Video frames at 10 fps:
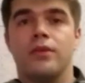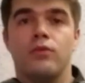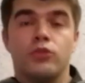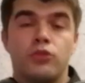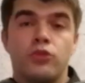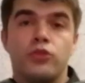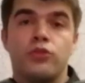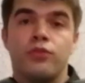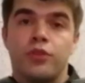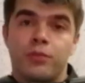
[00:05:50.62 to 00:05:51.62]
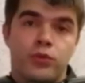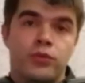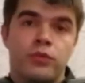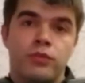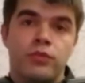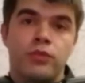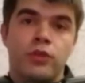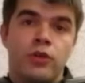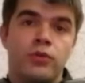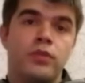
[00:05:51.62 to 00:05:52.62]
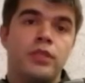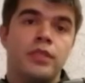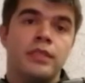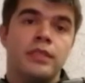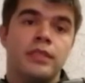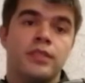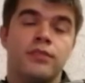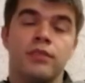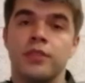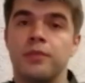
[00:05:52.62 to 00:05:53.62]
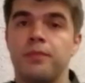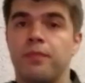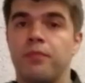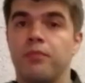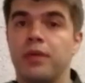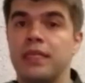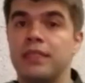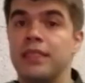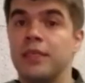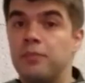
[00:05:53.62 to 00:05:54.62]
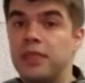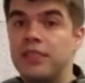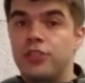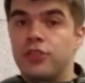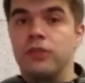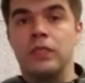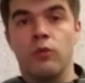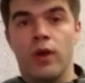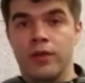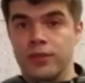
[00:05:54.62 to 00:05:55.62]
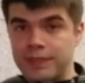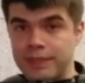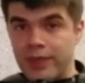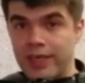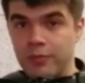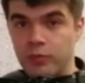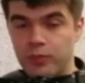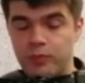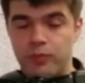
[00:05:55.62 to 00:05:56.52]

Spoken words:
What's also very important to note is that bending a pitch requires time,